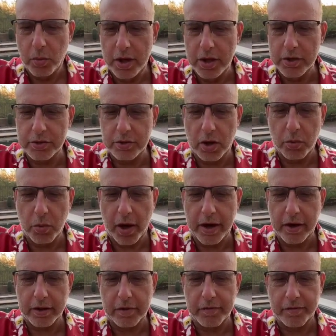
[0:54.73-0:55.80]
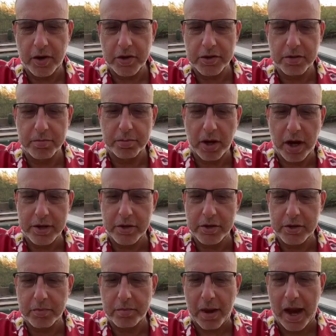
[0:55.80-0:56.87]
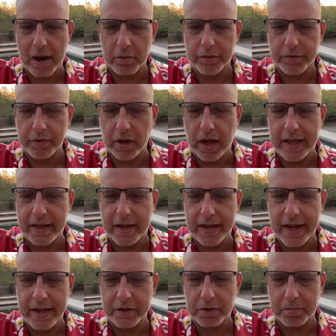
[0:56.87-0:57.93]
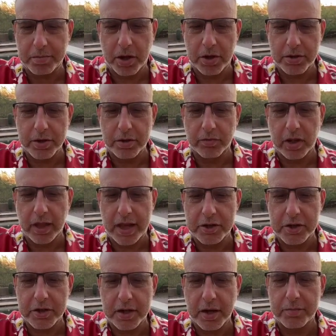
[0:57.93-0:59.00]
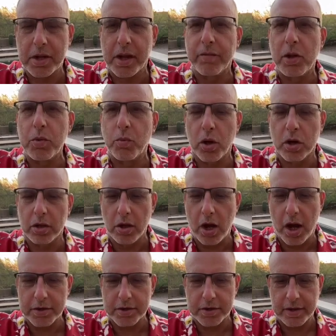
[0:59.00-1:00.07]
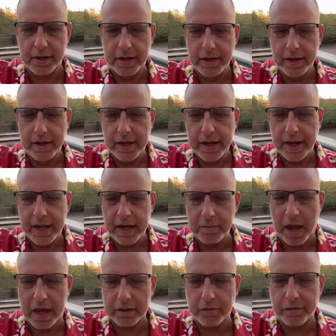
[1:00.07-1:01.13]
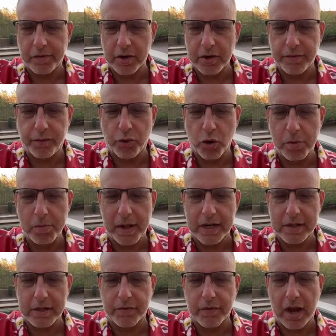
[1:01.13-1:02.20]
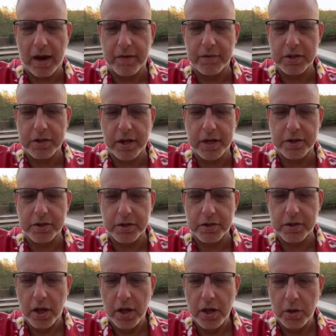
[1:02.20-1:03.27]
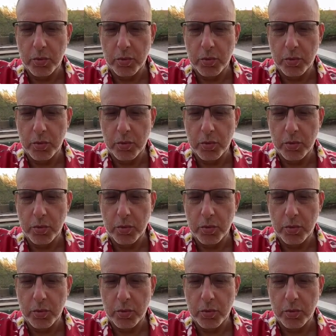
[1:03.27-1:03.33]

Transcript: Winners are aware that first impressions are powerful and that interpersonal relationships can be won or lost in about the first four minutes of conversations.